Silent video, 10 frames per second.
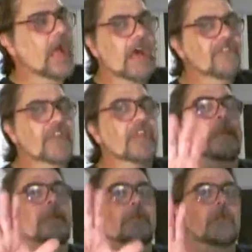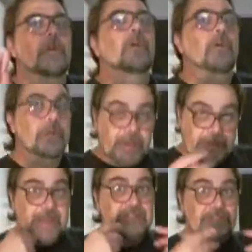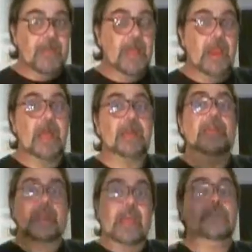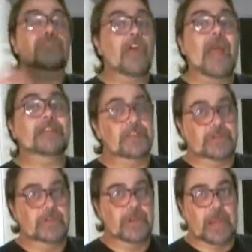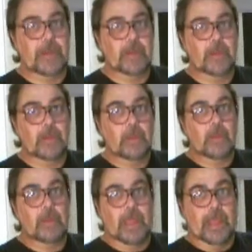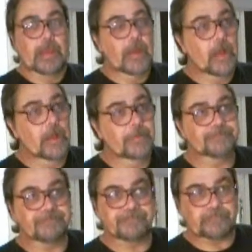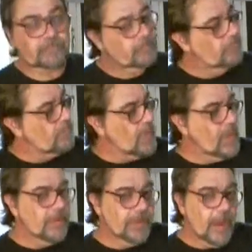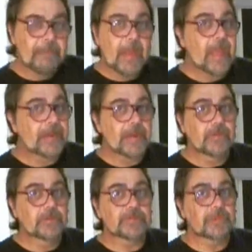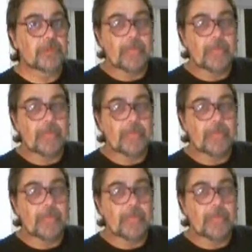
I forget. They, they smell that and they're attracted to that. And uh, they bad news.